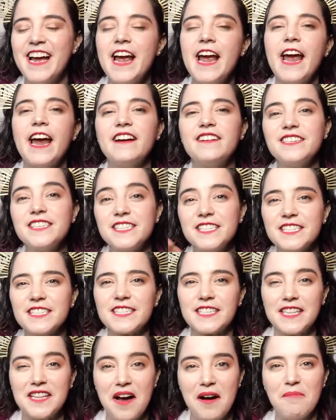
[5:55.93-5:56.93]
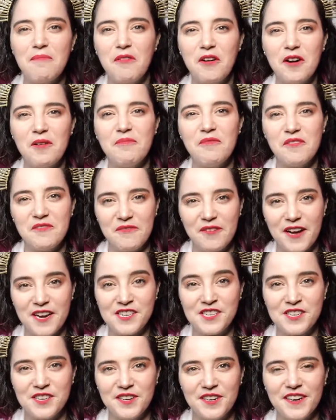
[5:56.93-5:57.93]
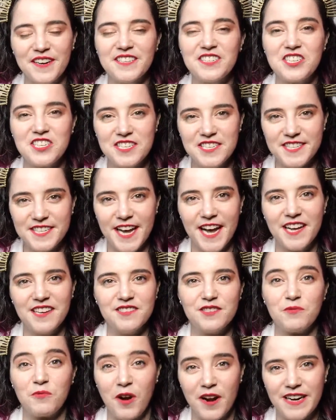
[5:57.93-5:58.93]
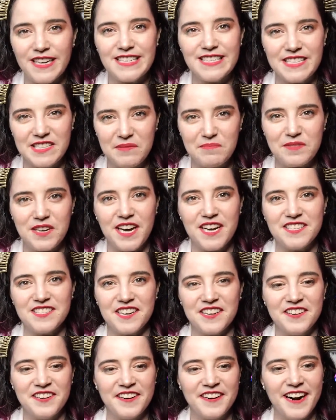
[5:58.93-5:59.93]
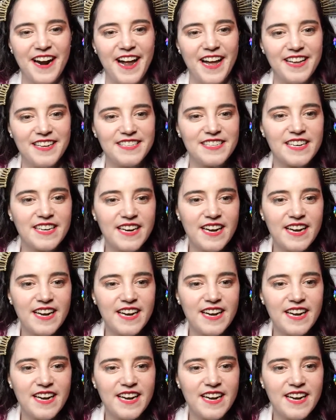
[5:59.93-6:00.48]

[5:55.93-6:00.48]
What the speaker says: Aaron's is a lot more professional, she says, wearing zip ties on her head.